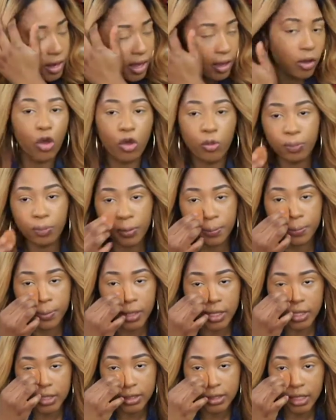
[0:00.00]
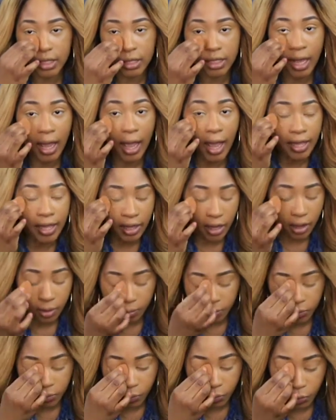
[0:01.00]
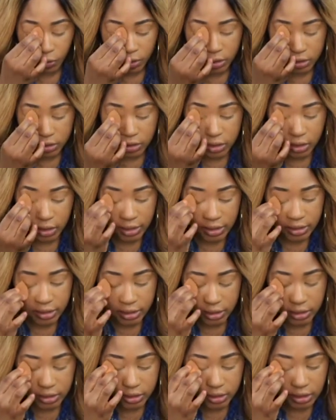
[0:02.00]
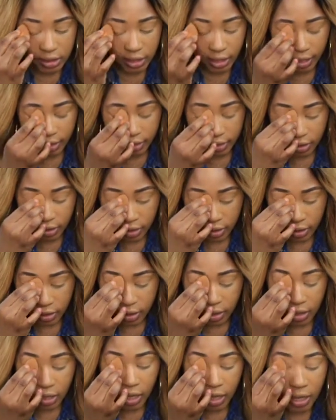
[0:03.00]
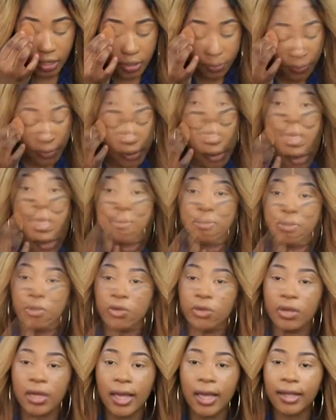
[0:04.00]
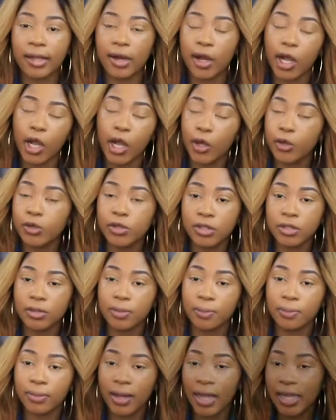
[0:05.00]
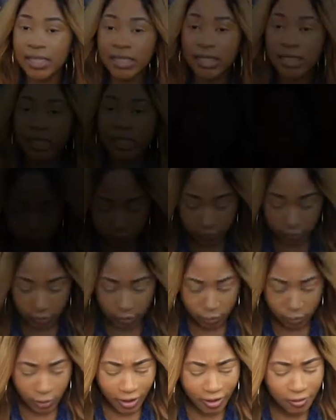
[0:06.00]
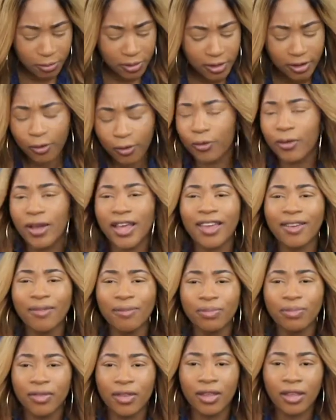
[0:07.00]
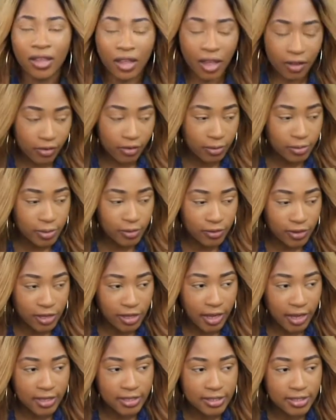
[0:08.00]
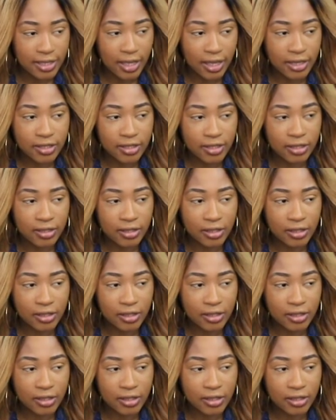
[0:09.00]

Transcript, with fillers: like open person. I am willing to listen to like anybody. I'm not like closed-minded. While being away, I've come to realise that